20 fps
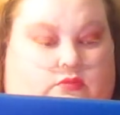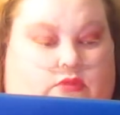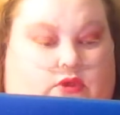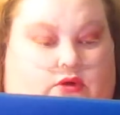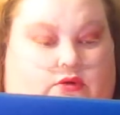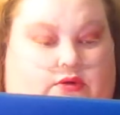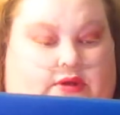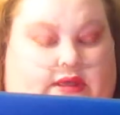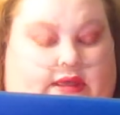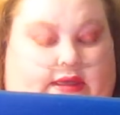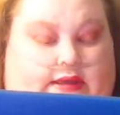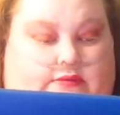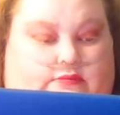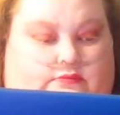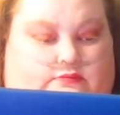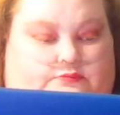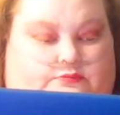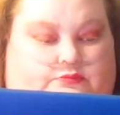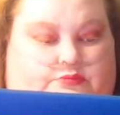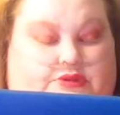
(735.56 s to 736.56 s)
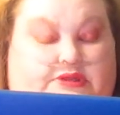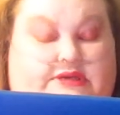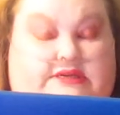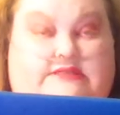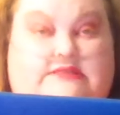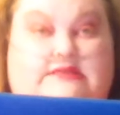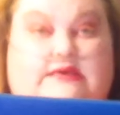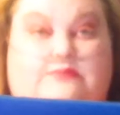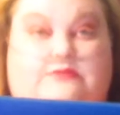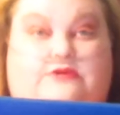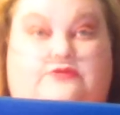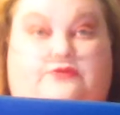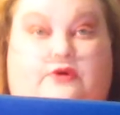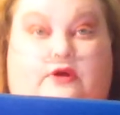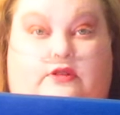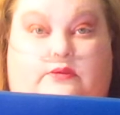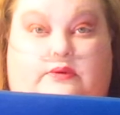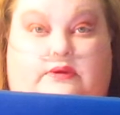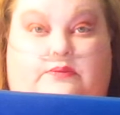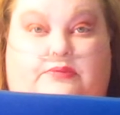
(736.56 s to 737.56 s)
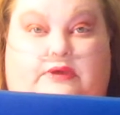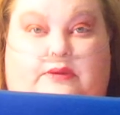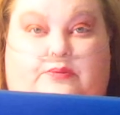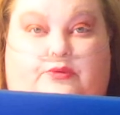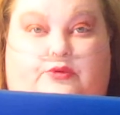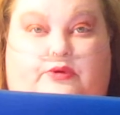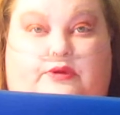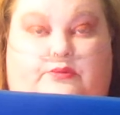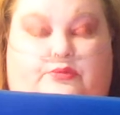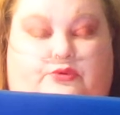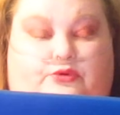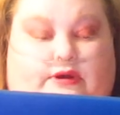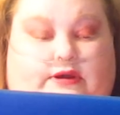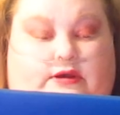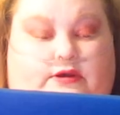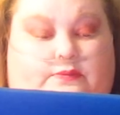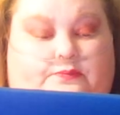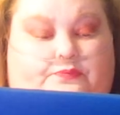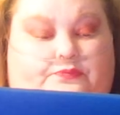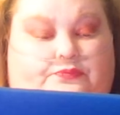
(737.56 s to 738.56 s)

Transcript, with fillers: Okay, please keep the following people in prayer.